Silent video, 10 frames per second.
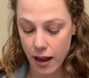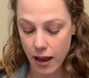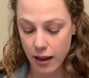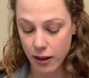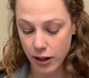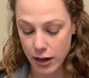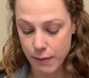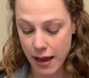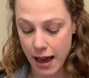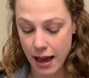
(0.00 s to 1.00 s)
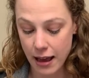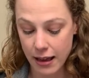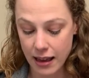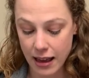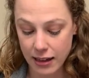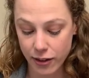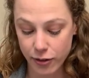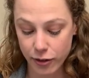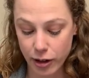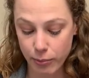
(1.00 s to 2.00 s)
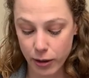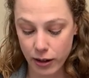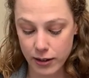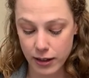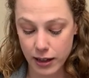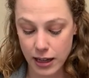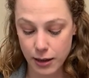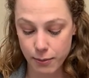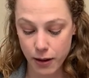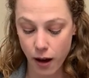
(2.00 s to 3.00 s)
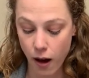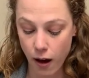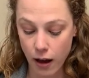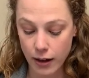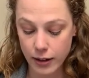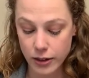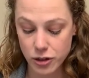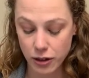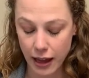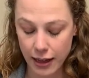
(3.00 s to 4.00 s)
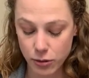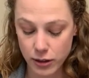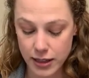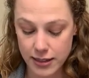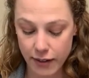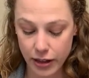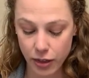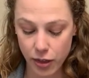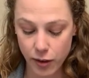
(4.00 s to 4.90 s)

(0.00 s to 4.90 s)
a goodie bag and a free book to keep on July 27th.